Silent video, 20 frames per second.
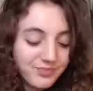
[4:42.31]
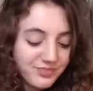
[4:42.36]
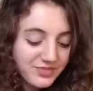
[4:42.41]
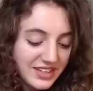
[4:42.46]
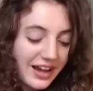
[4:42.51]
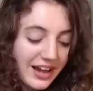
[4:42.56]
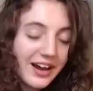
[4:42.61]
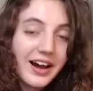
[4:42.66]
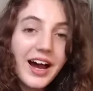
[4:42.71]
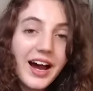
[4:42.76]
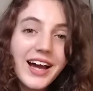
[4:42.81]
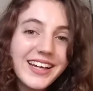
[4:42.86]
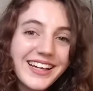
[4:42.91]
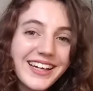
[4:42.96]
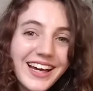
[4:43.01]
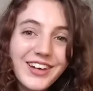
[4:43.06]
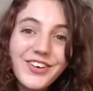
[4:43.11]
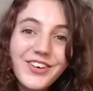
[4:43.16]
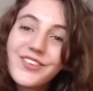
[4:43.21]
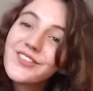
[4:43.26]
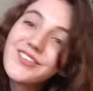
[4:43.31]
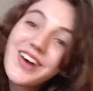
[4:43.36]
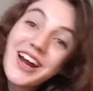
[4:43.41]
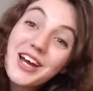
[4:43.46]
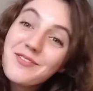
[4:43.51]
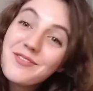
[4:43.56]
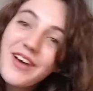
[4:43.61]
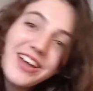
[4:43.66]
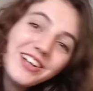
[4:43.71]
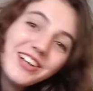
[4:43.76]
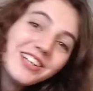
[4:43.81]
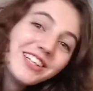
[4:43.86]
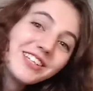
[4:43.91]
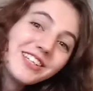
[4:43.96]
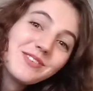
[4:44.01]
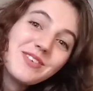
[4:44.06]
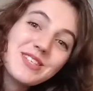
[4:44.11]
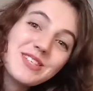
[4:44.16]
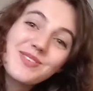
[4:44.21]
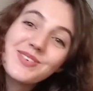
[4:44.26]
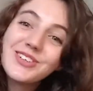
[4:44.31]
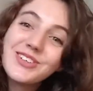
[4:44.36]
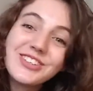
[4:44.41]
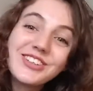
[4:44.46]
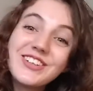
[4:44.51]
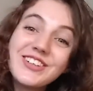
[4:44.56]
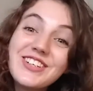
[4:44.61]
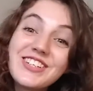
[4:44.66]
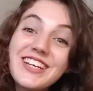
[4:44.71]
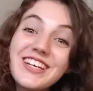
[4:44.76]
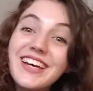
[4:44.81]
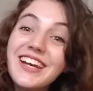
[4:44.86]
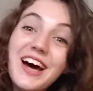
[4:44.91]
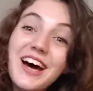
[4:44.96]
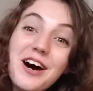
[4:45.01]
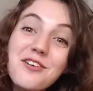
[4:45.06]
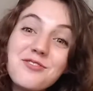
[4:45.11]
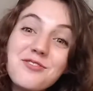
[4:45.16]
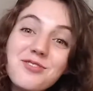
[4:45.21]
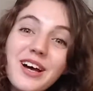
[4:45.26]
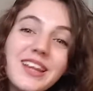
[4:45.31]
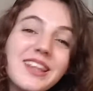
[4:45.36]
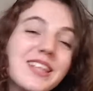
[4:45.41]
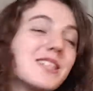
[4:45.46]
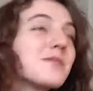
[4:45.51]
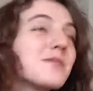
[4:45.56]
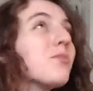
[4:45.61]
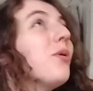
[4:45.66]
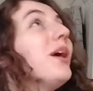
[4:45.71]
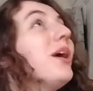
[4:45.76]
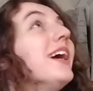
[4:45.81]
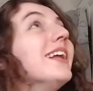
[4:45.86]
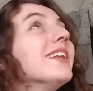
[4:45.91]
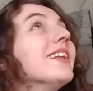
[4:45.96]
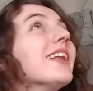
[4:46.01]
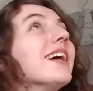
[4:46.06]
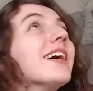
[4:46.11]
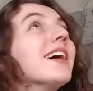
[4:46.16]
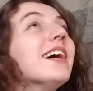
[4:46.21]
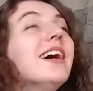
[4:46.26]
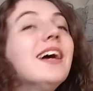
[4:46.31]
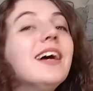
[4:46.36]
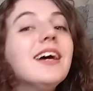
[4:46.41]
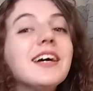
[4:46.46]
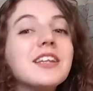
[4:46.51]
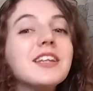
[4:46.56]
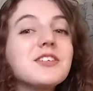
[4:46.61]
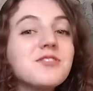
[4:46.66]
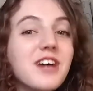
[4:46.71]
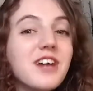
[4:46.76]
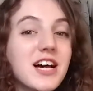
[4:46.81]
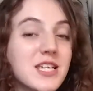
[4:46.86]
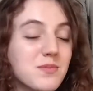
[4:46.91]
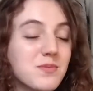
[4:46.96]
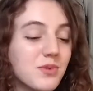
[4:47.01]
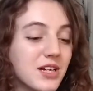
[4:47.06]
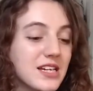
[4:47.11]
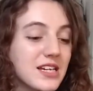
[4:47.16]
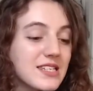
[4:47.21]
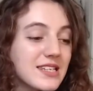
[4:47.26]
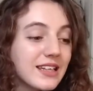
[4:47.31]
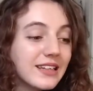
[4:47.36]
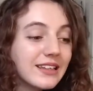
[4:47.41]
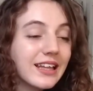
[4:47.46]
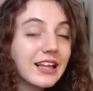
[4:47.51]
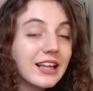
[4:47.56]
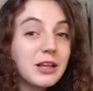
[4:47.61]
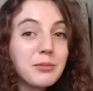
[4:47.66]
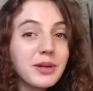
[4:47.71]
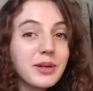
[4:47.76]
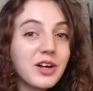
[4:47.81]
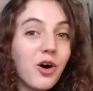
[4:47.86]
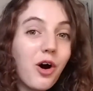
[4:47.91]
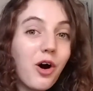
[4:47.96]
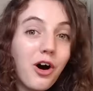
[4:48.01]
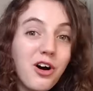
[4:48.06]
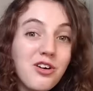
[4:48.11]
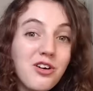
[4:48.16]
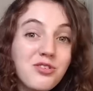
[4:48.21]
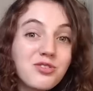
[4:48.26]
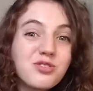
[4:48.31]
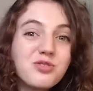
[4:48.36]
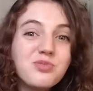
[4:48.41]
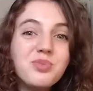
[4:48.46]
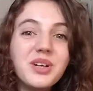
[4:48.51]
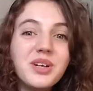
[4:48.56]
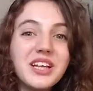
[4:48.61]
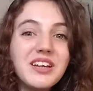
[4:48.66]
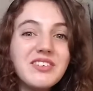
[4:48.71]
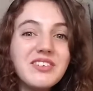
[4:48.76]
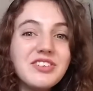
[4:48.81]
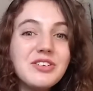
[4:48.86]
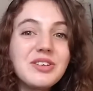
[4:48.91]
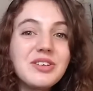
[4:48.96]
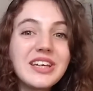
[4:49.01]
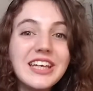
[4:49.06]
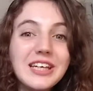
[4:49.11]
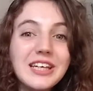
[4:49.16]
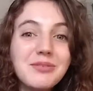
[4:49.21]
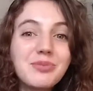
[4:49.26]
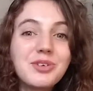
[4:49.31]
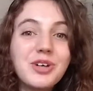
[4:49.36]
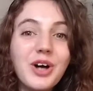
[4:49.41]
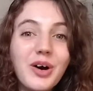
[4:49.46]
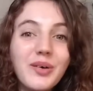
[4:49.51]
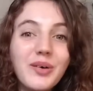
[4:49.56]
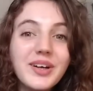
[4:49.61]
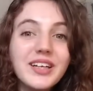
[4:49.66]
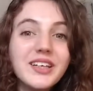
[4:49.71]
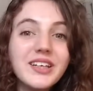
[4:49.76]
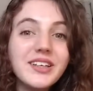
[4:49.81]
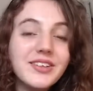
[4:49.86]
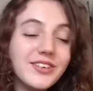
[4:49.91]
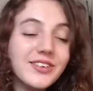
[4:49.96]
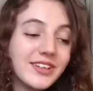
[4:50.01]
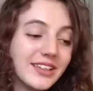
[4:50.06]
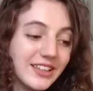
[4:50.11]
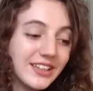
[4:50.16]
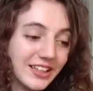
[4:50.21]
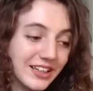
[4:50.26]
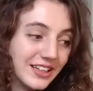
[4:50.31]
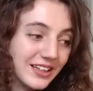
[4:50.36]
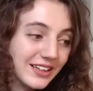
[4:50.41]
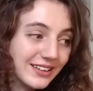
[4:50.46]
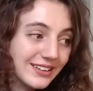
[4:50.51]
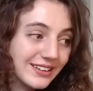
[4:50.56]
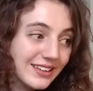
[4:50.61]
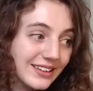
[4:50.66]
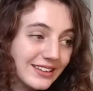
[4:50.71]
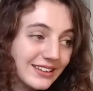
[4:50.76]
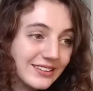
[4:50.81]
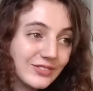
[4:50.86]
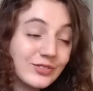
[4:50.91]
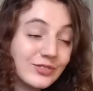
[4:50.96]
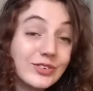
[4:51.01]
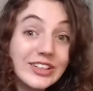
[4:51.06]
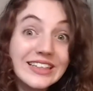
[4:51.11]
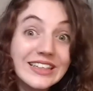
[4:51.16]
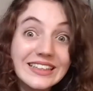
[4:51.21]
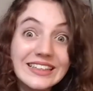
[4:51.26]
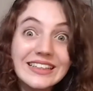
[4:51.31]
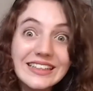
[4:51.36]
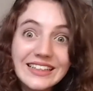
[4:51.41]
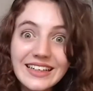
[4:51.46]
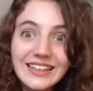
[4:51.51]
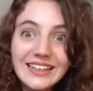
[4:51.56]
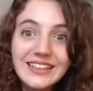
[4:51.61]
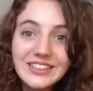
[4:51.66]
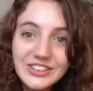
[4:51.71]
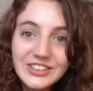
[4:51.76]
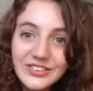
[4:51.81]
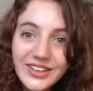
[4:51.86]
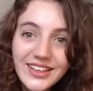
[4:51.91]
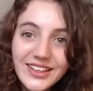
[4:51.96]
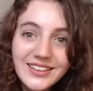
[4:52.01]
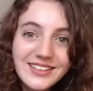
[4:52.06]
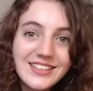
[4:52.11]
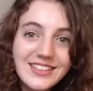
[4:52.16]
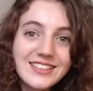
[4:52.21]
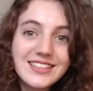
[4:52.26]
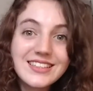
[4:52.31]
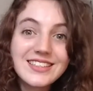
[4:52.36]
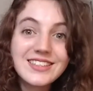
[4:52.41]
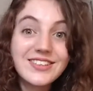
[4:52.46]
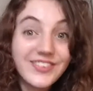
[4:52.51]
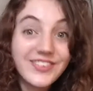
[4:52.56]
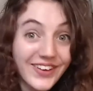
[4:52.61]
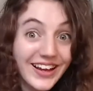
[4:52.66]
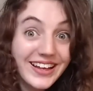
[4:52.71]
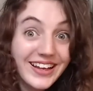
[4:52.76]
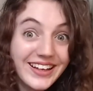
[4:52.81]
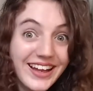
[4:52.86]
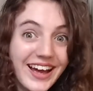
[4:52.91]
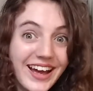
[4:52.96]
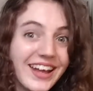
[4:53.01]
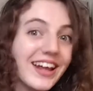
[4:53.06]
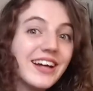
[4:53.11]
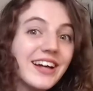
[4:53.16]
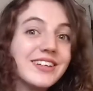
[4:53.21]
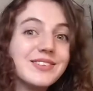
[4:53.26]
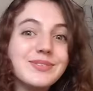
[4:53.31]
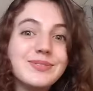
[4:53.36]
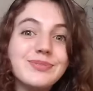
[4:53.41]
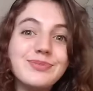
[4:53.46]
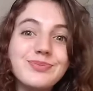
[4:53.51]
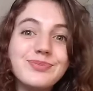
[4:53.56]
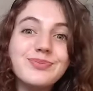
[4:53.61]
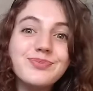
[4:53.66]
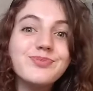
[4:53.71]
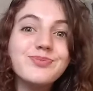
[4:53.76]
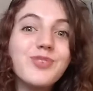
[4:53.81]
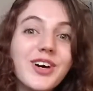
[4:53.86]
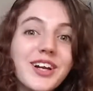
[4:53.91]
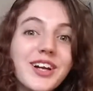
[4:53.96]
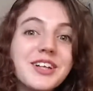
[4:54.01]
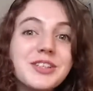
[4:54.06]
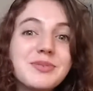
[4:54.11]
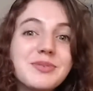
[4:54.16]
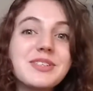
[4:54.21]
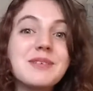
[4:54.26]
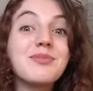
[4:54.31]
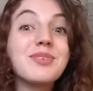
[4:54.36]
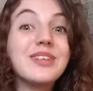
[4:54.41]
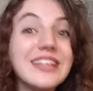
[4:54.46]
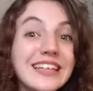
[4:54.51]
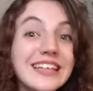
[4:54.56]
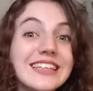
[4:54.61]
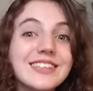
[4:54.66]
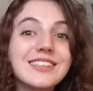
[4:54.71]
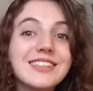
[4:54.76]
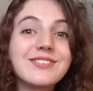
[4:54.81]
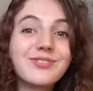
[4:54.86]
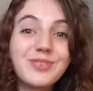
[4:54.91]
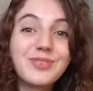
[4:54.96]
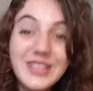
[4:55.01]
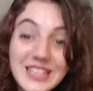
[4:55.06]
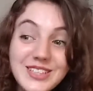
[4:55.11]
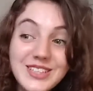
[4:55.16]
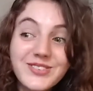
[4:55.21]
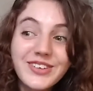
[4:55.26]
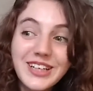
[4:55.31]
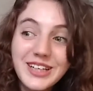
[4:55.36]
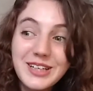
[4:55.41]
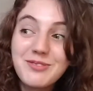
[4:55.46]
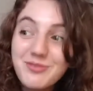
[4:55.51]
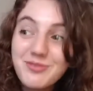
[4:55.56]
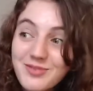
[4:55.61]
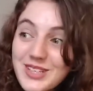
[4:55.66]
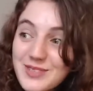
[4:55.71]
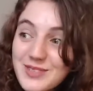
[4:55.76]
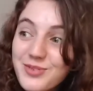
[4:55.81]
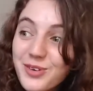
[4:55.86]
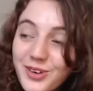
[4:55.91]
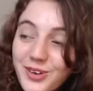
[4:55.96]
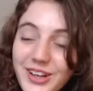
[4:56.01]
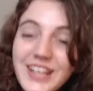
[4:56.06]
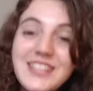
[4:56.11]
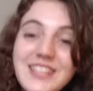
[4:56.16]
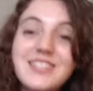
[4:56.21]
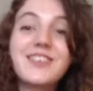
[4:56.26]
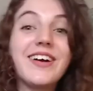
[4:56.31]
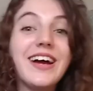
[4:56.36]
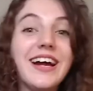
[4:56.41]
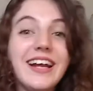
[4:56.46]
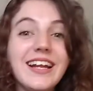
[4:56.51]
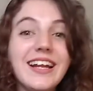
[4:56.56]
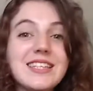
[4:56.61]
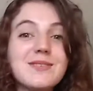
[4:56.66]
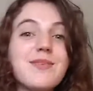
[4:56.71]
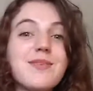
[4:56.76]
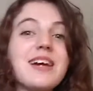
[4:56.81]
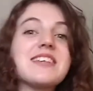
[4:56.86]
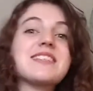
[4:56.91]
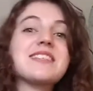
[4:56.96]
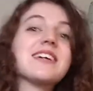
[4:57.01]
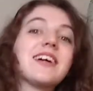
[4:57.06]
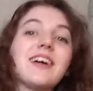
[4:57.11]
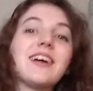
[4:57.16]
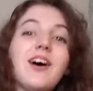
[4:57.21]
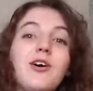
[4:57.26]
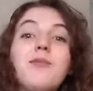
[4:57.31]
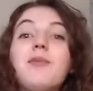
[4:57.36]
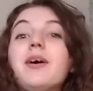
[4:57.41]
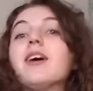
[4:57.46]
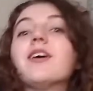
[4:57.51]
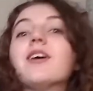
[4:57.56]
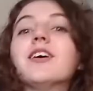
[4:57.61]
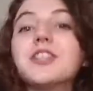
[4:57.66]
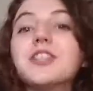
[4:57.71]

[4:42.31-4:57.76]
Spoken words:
Yeah, I cannot recommend the Mistborn trilogy enough at this point. Like, the first book is a little bit off, but if you keep going, you're gonna, like, really get into it, because it's great, and I 100%. Please read Mistborn. It's great. It's amazing. Oh my gosh.